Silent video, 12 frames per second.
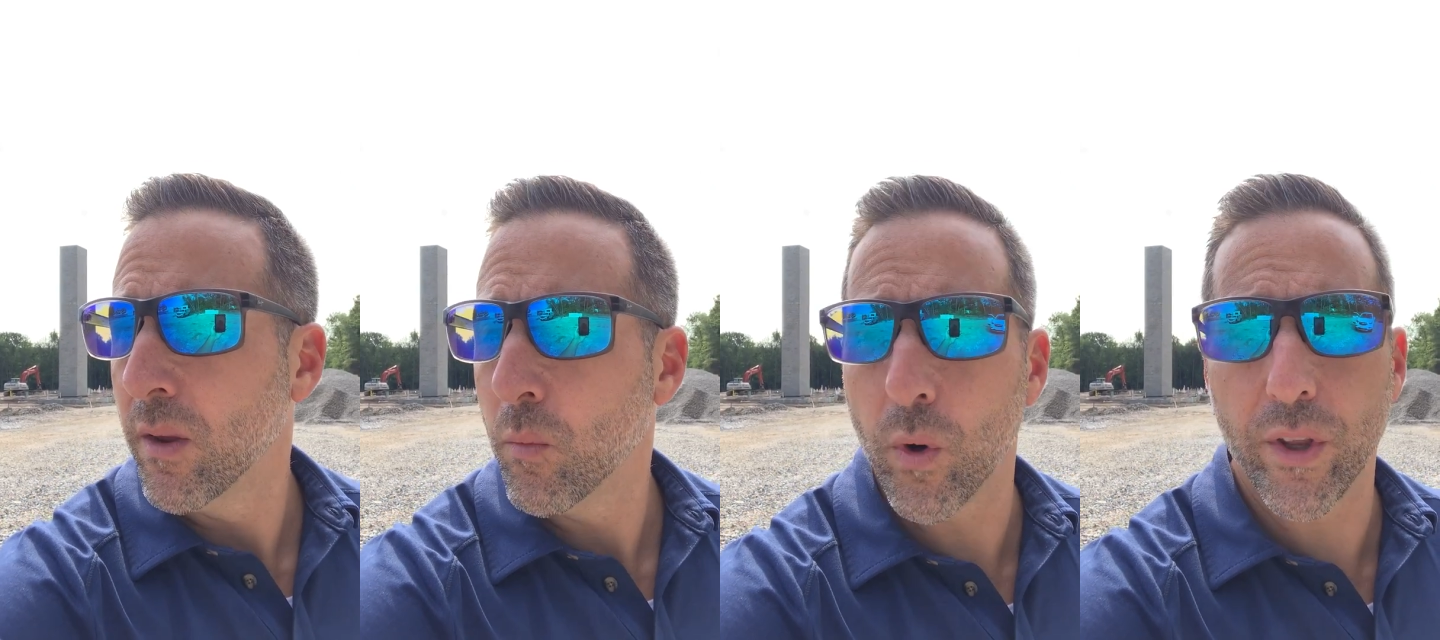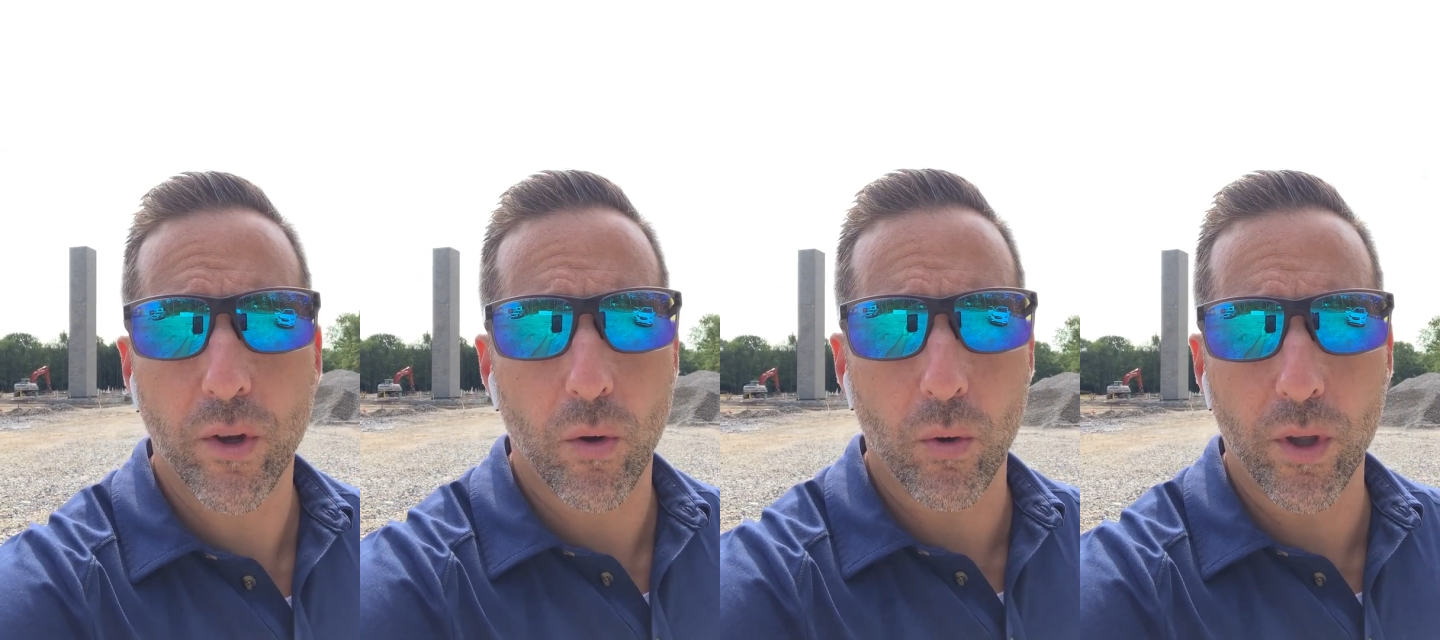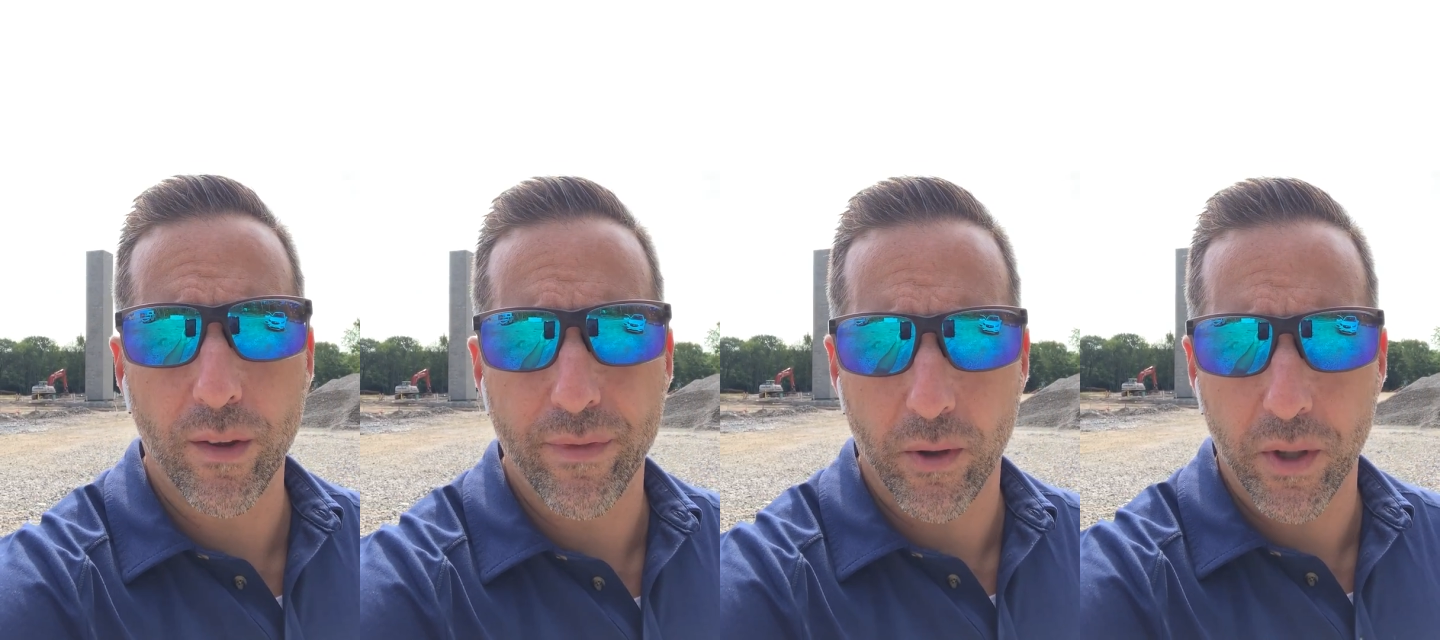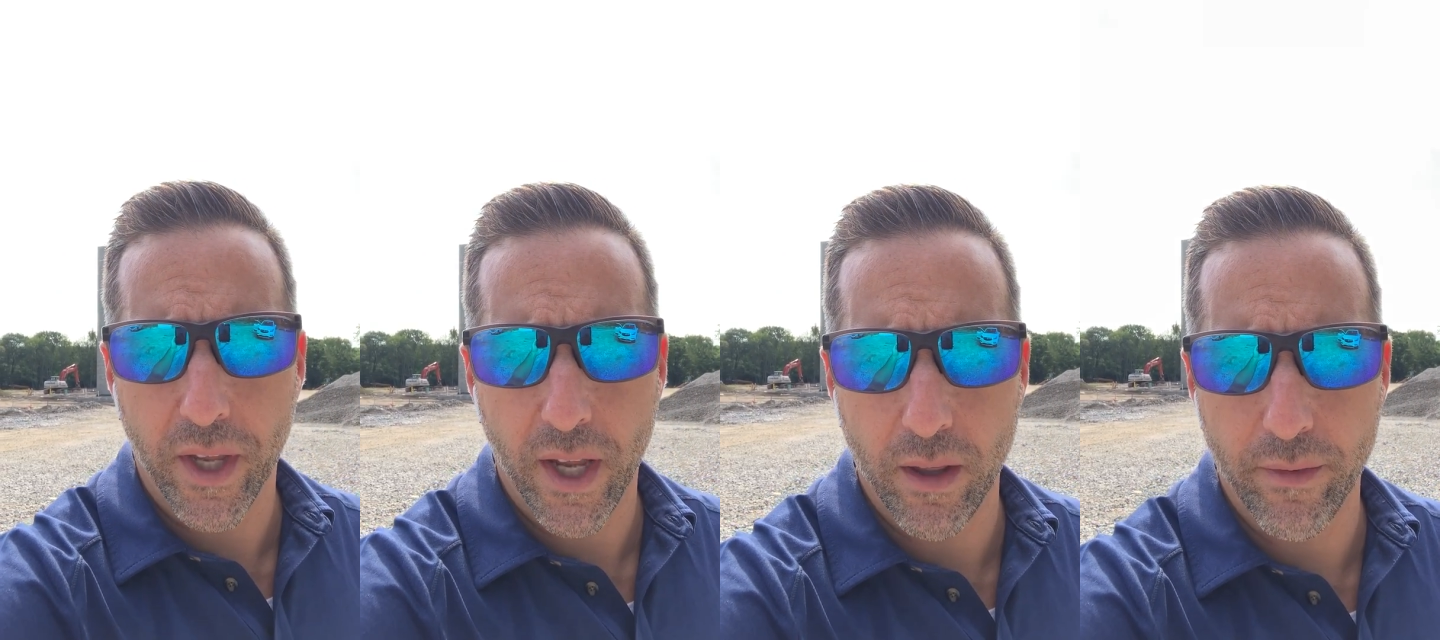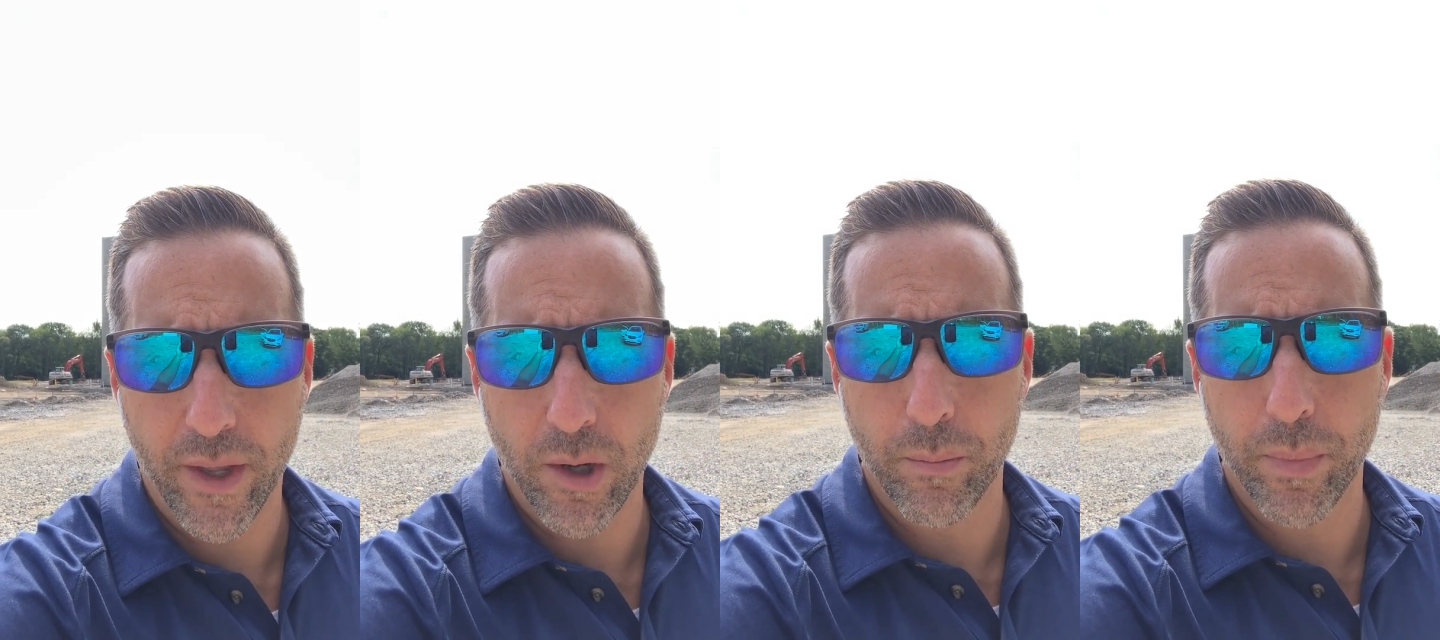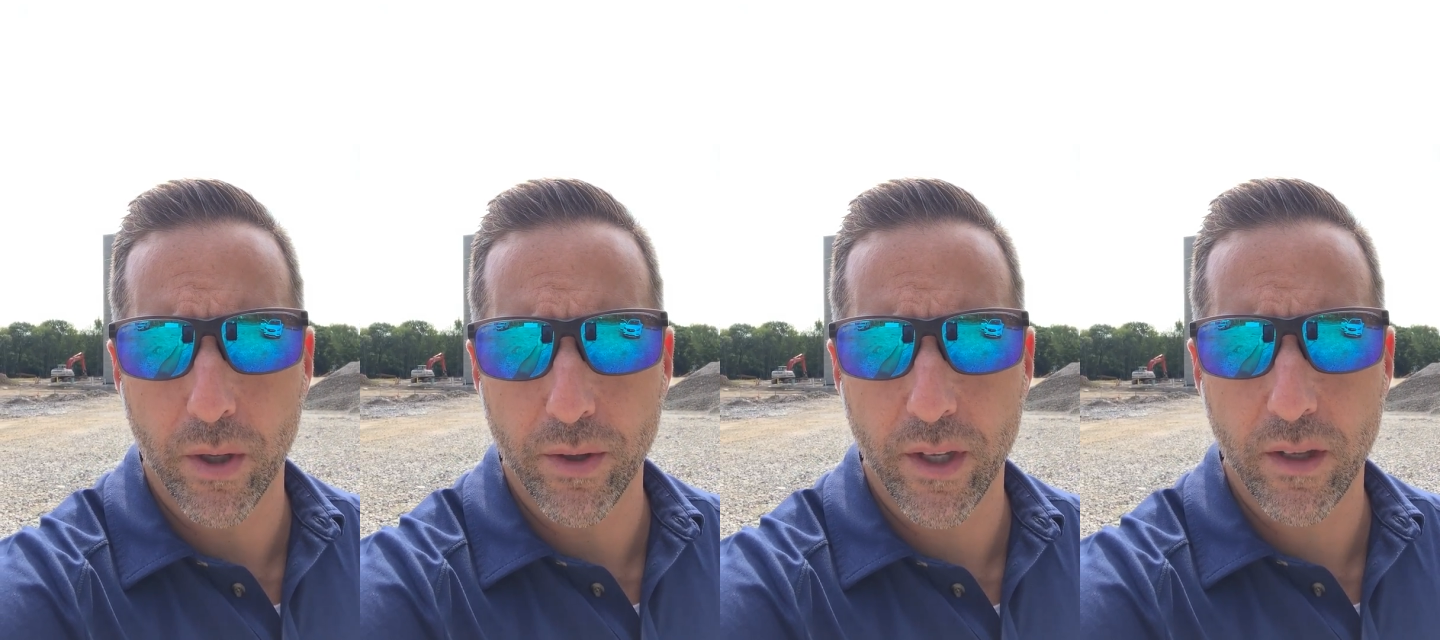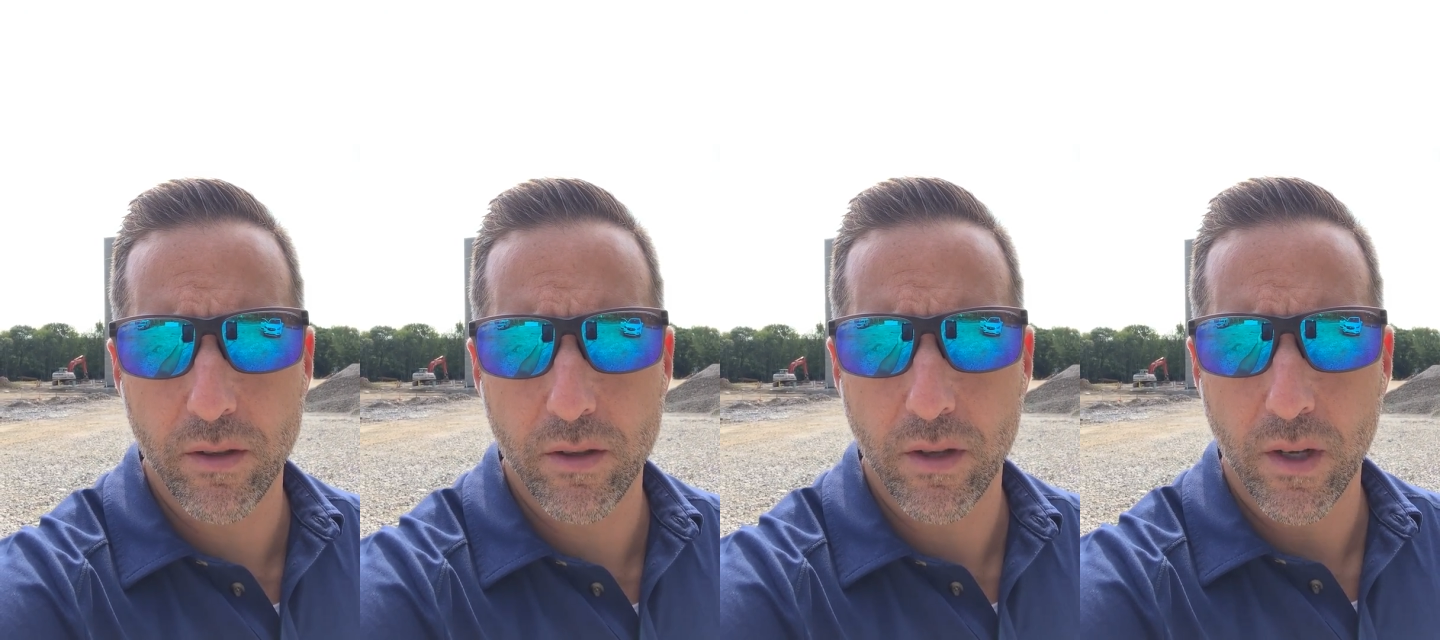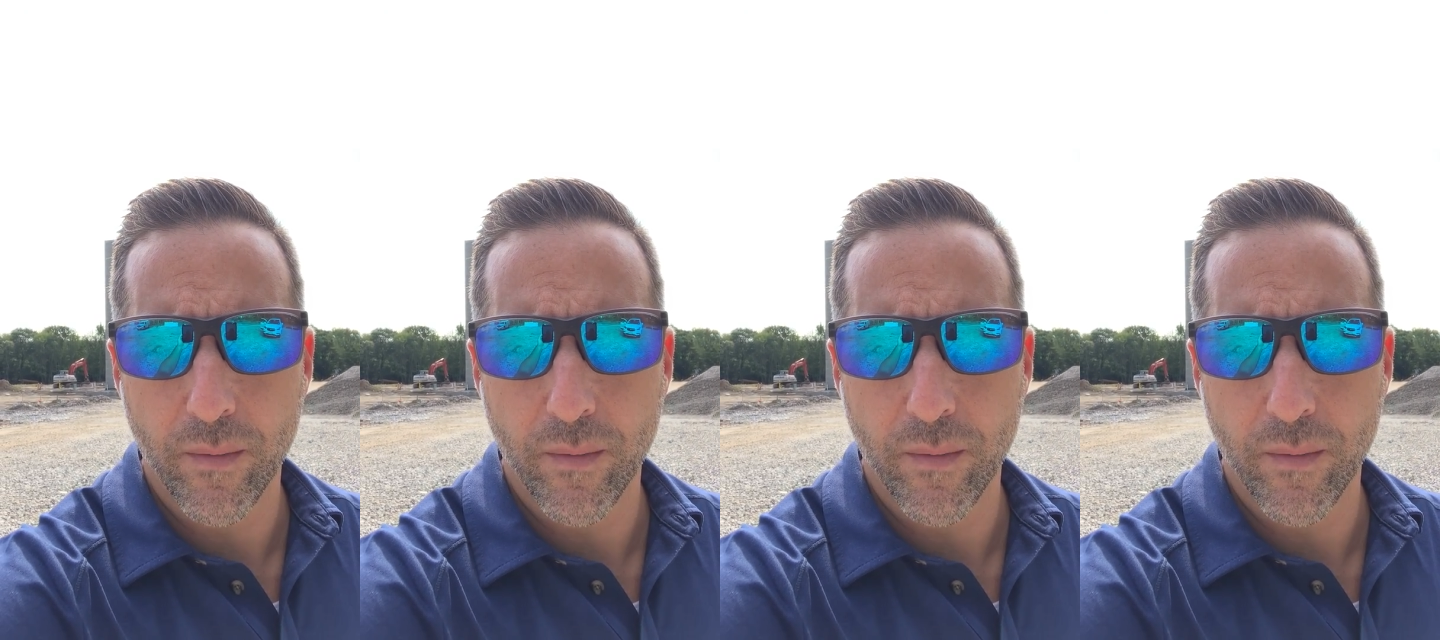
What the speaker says: One of the only fully elevator buildings